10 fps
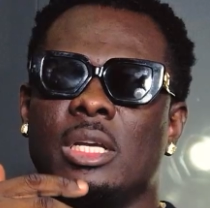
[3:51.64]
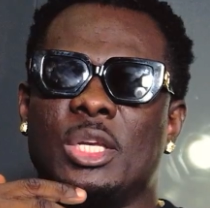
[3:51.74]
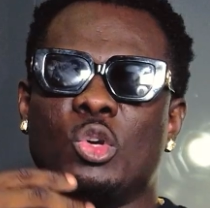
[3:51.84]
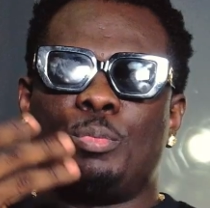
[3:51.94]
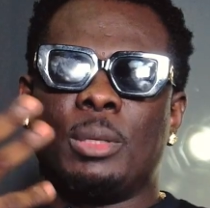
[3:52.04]

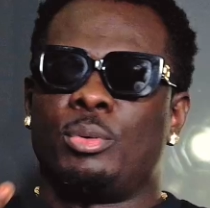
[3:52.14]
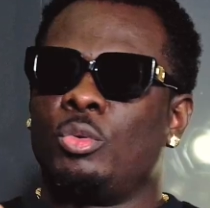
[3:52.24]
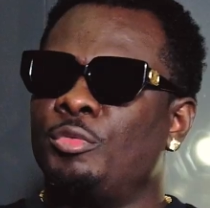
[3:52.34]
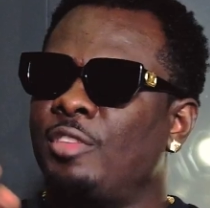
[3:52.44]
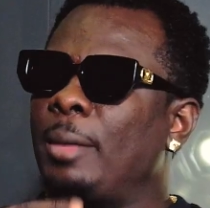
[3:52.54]
new
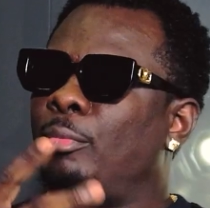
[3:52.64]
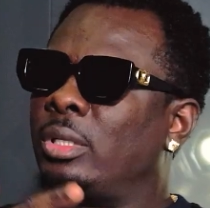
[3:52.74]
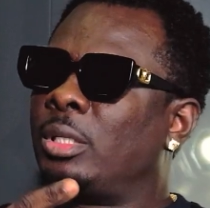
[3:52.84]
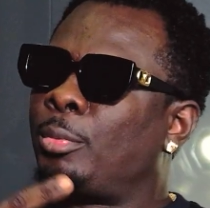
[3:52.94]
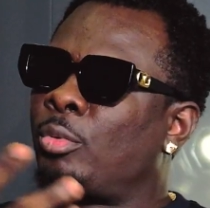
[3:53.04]
people, vibe
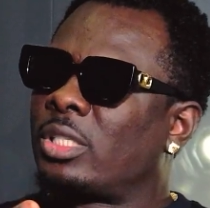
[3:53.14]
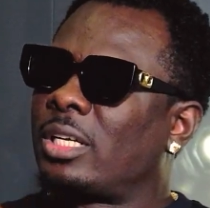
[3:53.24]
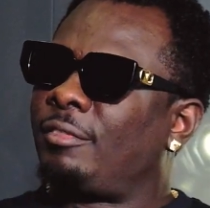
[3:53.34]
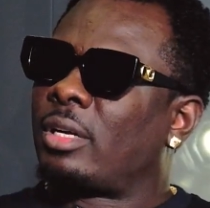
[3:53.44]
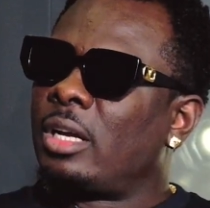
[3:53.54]
with the people of
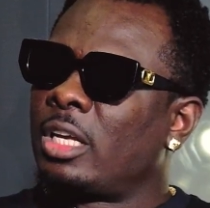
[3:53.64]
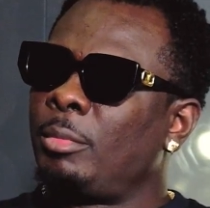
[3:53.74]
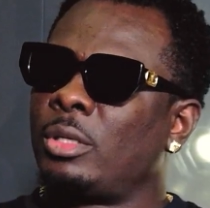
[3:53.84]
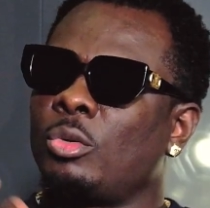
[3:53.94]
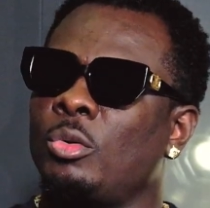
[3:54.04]
South Africa. You get
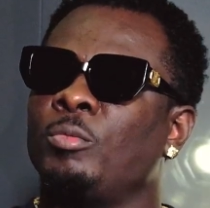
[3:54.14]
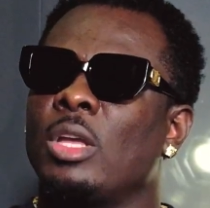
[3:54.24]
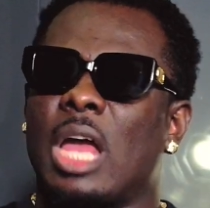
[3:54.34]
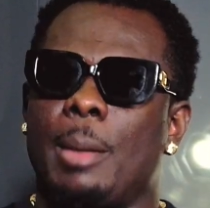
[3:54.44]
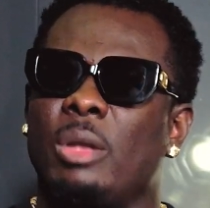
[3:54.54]
me? So
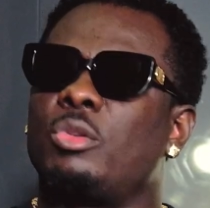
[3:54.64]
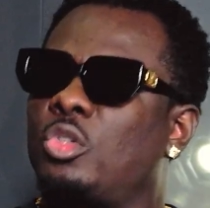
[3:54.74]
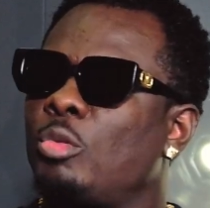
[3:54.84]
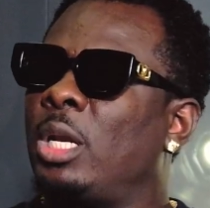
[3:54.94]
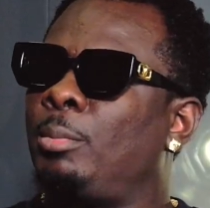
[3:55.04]
I met with
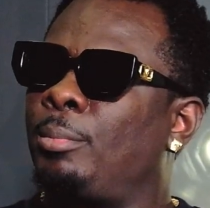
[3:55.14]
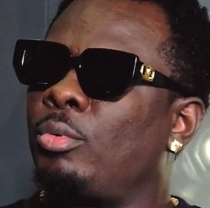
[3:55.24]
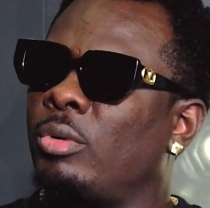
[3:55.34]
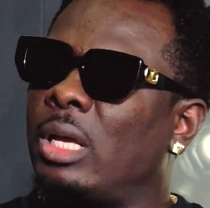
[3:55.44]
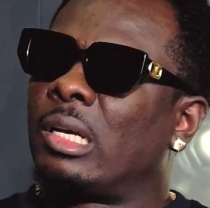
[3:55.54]
so many
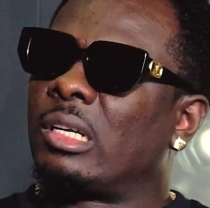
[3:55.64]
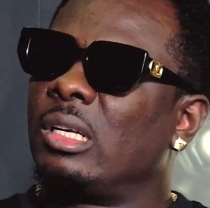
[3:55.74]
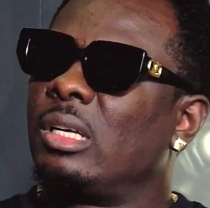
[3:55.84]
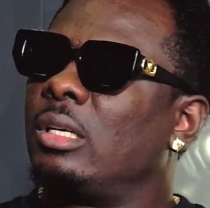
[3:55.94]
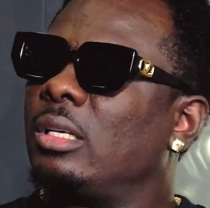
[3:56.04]
people, like
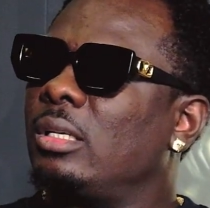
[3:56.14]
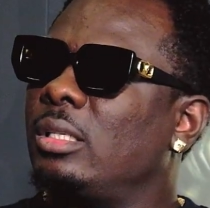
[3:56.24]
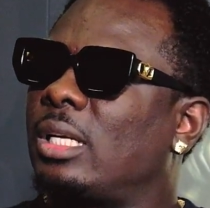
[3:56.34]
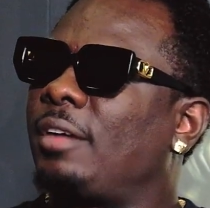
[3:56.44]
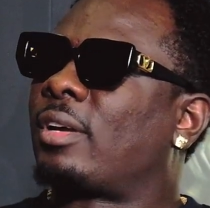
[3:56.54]
the
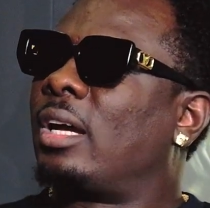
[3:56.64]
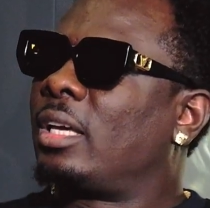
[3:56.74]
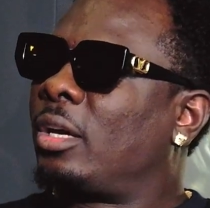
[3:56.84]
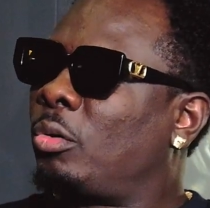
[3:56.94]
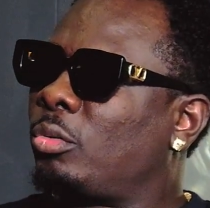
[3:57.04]
South African
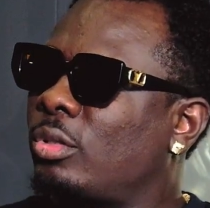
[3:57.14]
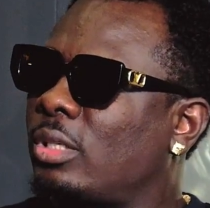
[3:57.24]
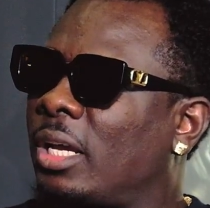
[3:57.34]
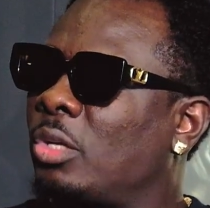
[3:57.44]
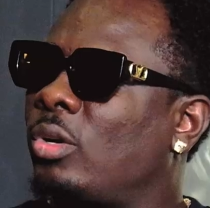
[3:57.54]
girls.
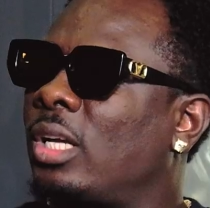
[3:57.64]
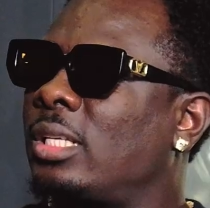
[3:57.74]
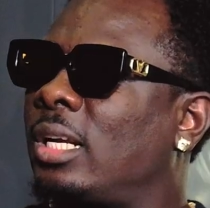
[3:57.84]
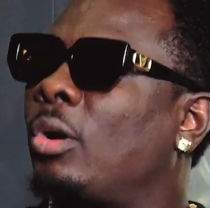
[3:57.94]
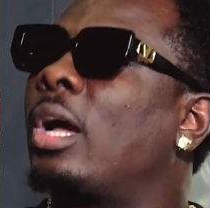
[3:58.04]
I get to
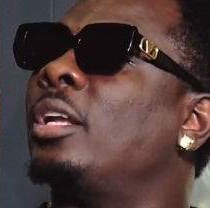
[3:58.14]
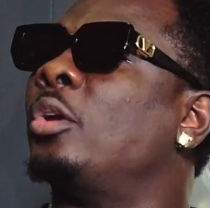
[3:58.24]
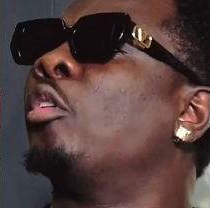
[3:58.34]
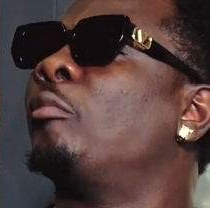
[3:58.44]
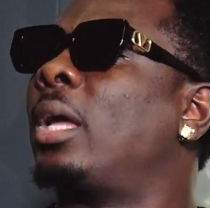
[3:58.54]
understand that they
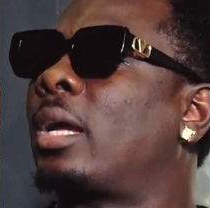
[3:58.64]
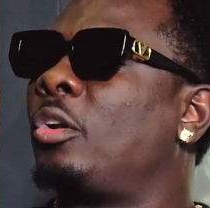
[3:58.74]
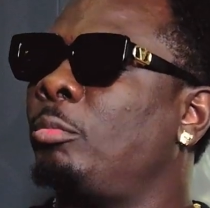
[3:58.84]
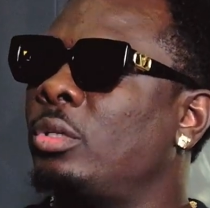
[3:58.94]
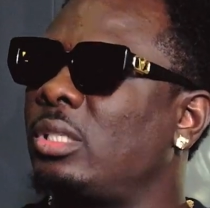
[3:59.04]
love my kind
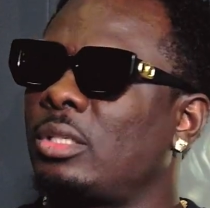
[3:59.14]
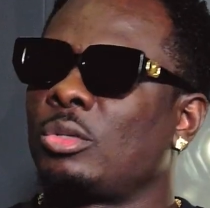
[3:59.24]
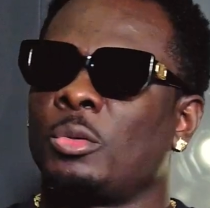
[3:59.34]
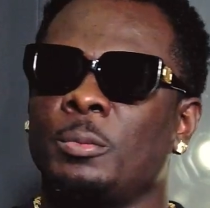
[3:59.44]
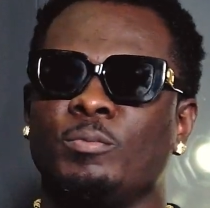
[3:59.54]
of music.
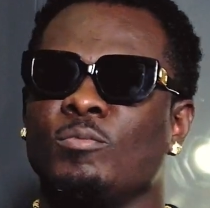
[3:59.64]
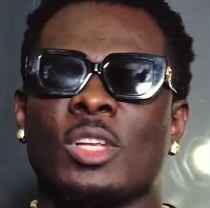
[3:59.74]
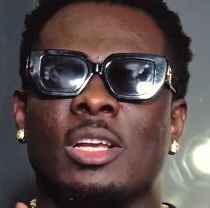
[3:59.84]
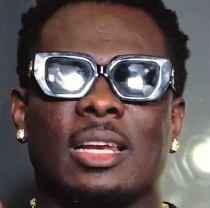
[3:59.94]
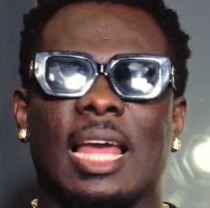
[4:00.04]
So,
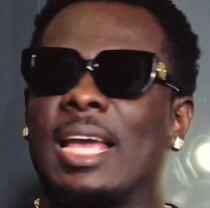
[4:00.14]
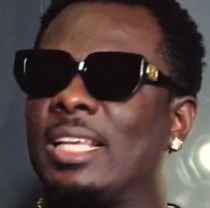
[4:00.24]
like I